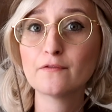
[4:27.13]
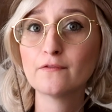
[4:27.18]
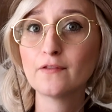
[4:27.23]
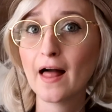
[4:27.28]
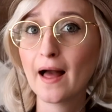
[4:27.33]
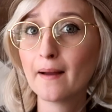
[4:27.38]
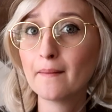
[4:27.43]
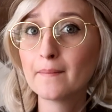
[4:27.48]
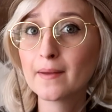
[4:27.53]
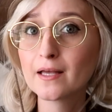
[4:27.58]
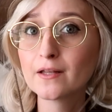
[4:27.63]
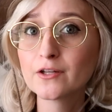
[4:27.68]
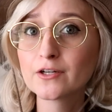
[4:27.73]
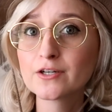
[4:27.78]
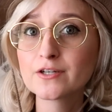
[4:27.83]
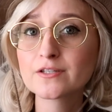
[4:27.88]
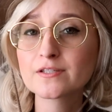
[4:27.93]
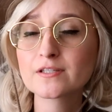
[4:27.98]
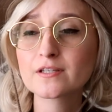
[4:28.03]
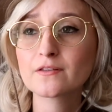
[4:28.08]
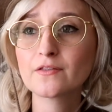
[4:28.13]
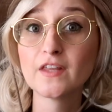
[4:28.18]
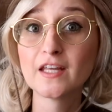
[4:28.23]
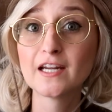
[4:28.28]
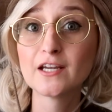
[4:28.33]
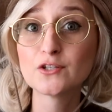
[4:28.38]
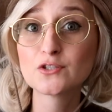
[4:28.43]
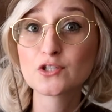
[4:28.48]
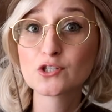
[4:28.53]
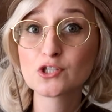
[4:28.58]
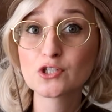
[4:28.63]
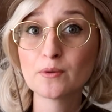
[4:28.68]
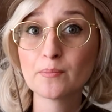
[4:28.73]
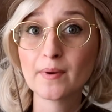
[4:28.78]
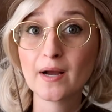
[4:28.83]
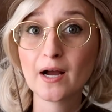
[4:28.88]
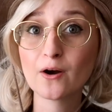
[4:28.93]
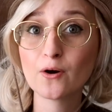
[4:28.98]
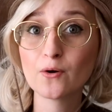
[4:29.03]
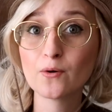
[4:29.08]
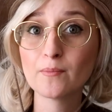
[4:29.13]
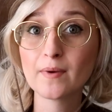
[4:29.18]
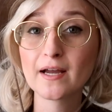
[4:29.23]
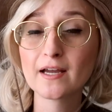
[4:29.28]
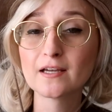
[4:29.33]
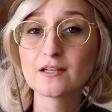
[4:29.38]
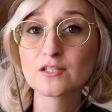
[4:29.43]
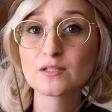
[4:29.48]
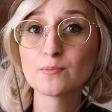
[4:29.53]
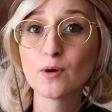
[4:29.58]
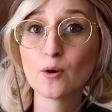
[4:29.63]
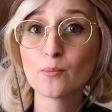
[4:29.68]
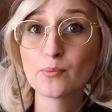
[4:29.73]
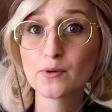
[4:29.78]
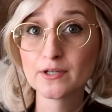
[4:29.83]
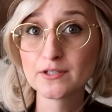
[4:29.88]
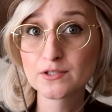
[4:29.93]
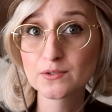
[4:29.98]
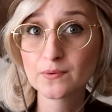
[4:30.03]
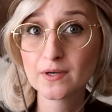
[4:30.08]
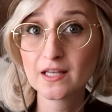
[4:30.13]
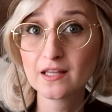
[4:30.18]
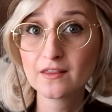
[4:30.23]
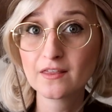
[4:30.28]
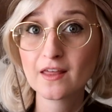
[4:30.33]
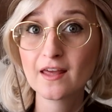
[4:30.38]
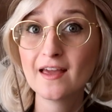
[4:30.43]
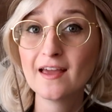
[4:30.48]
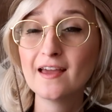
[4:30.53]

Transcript: flat mailers that I used to ship out my small prints with.